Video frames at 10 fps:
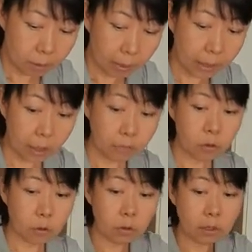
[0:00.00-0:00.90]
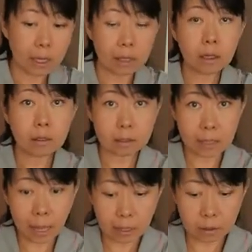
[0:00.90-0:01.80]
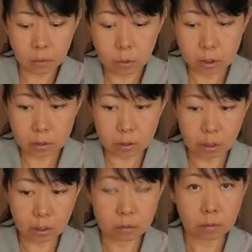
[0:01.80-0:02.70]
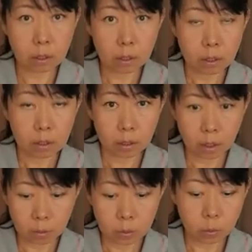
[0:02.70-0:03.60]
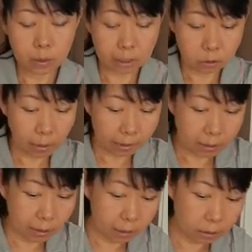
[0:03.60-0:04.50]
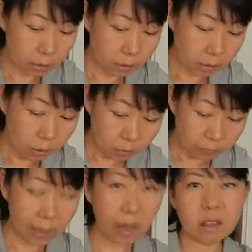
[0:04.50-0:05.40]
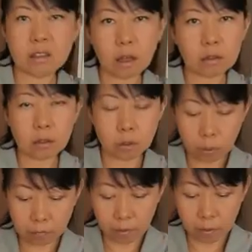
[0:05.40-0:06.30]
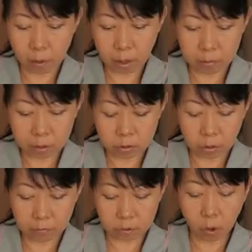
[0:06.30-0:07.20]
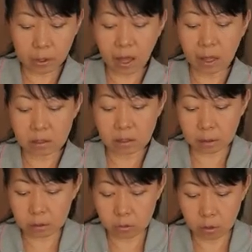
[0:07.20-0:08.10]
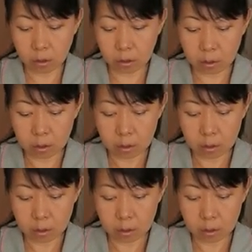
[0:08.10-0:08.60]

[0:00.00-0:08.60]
But if you use the other side, which is the which will attract it, you'll find that it's not going to work very well because you have a toy car stuck to